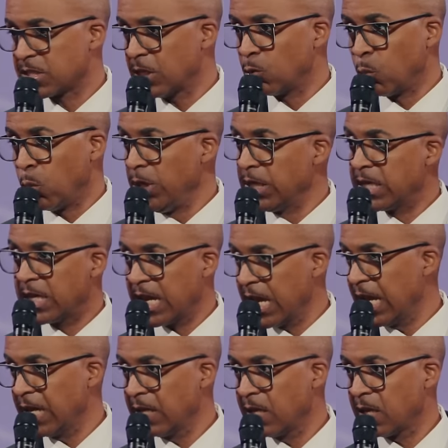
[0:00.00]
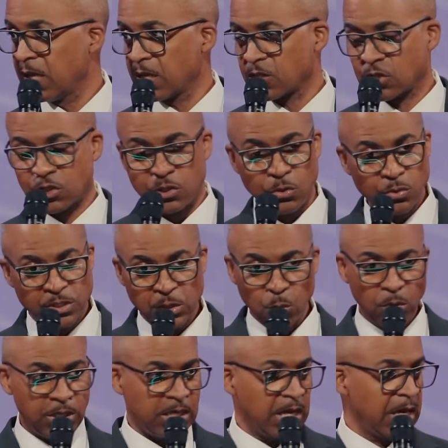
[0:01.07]
said, we can't excuse it,
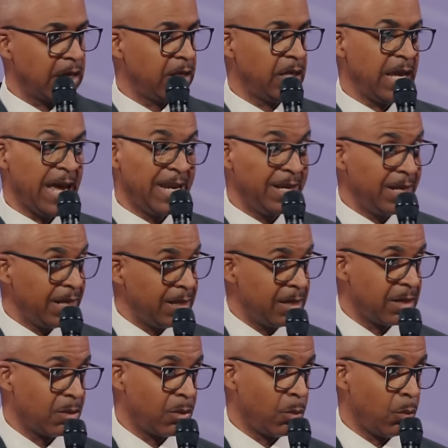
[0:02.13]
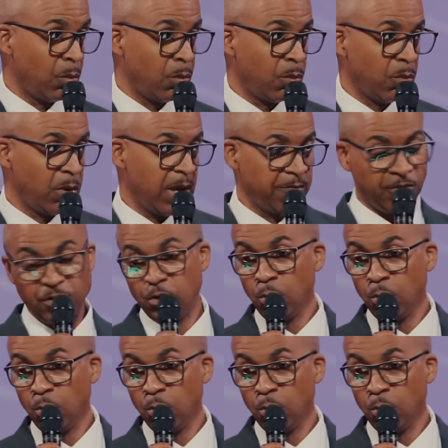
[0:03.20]
we can't edit it. We have to